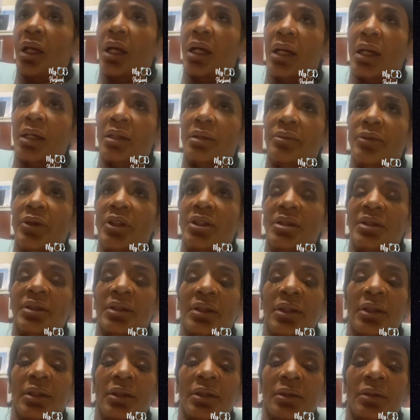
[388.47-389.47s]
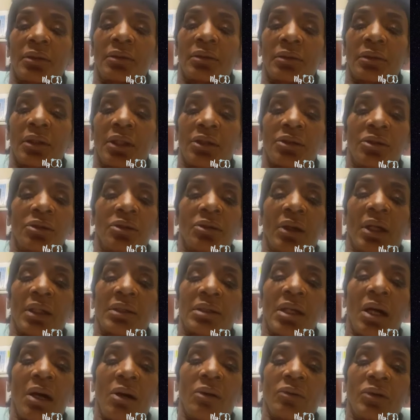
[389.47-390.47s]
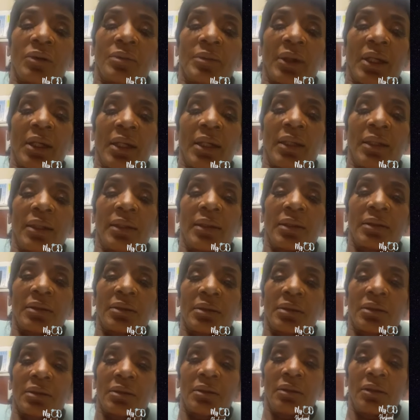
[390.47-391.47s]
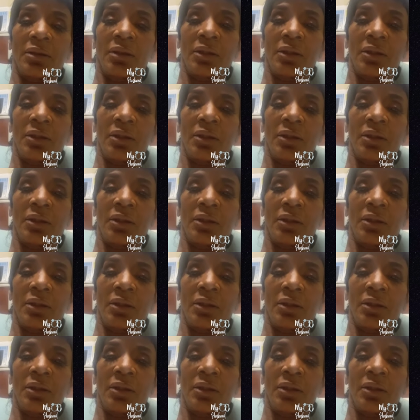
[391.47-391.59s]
I gotta be still, cause you know I talk with my hands.